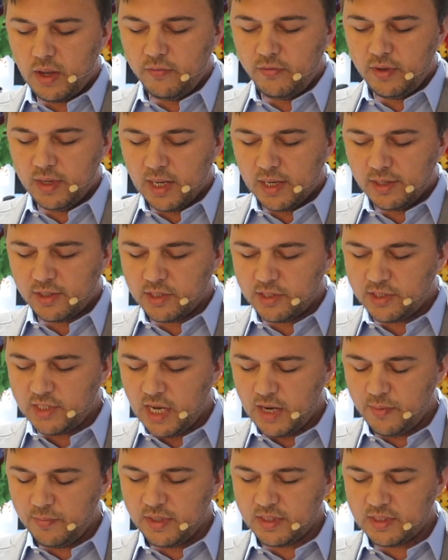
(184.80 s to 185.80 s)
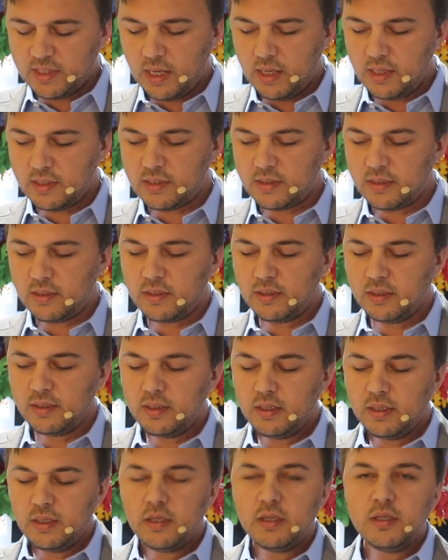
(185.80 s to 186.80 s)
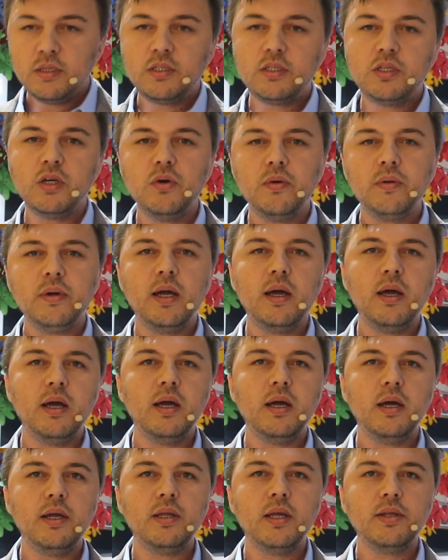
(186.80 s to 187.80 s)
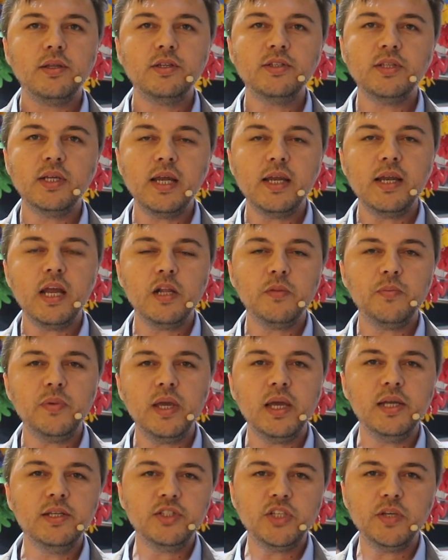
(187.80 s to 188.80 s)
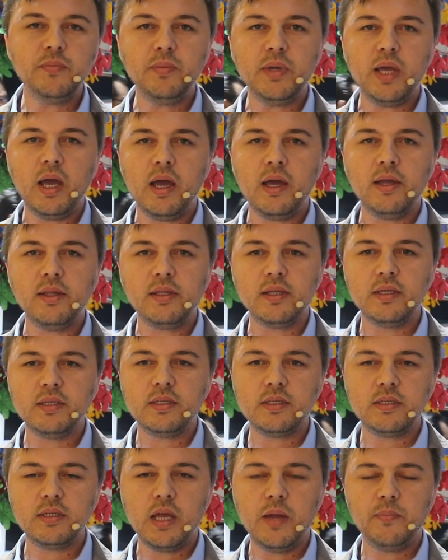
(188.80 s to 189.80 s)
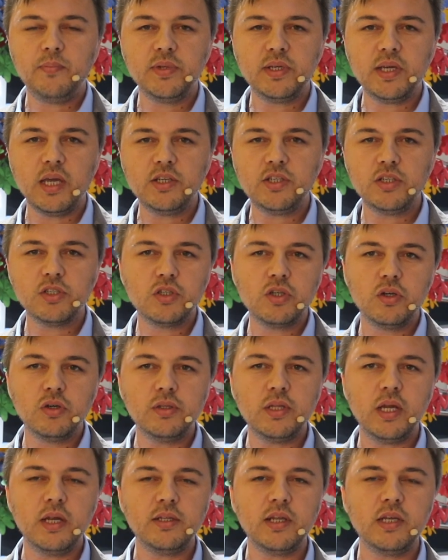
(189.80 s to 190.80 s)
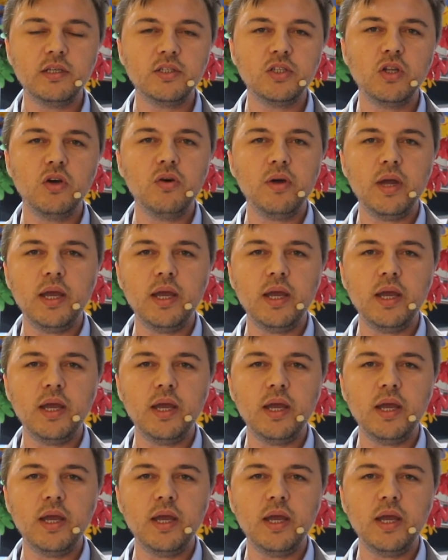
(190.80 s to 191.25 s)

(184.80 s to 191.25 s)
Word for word: we get the same results. So uh, there's an NLP engine behind this application. So there is no